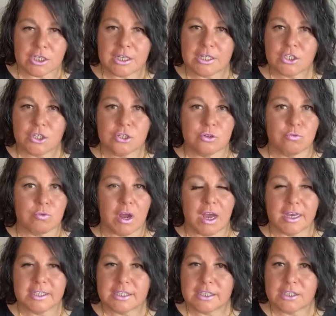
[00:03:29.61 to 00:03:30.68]
it's gonna
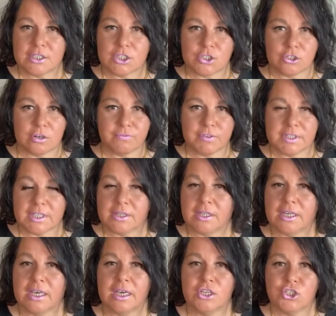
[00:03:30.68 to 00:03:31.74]
rise to the surface, and the
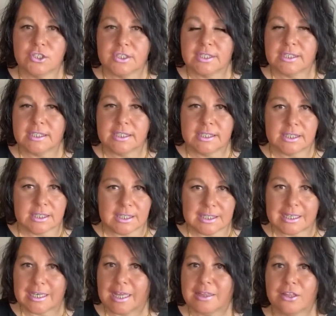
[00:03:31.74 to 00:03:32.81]
heat just assists it to
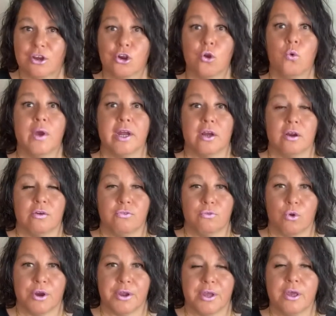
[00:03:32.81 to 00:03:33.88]
get there quicker
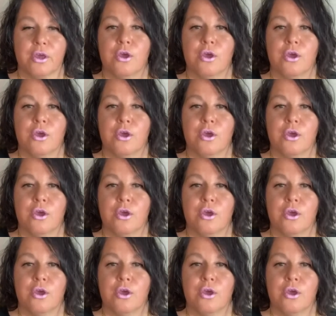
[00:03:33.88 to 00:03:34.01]
for it.